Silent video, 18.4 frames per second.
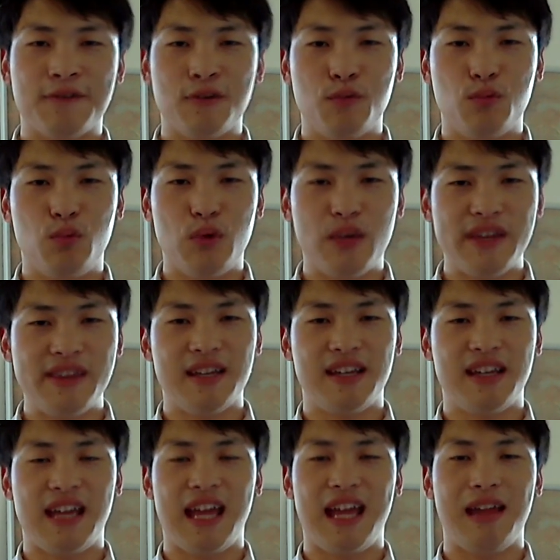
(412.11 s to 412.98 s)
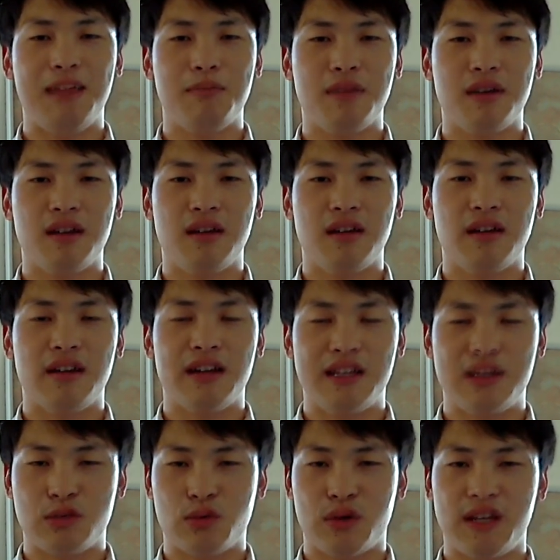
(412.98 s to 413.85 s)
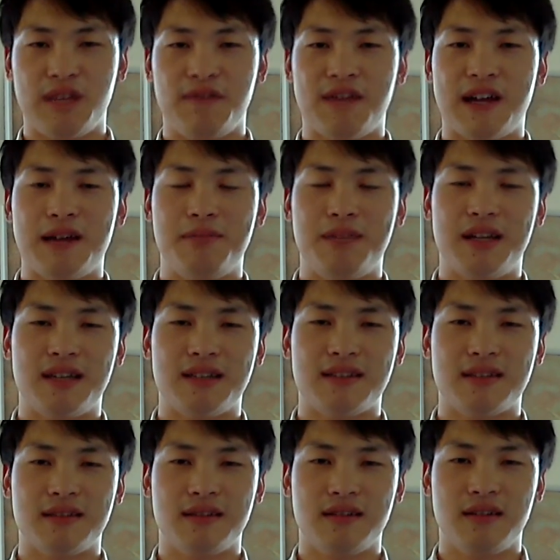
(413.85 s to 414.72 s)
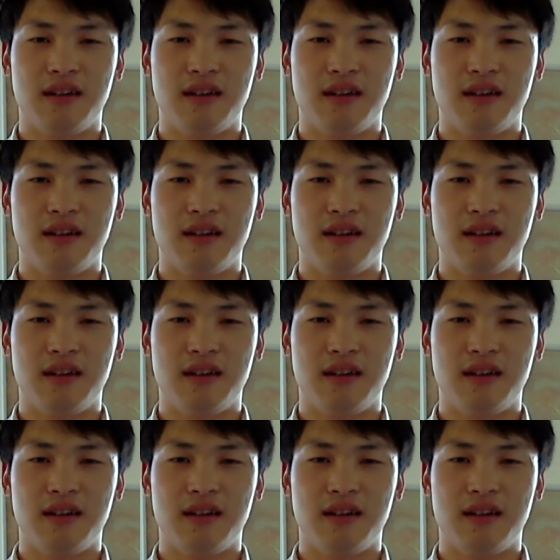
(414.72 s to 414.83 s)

to win the game in 25 minutes.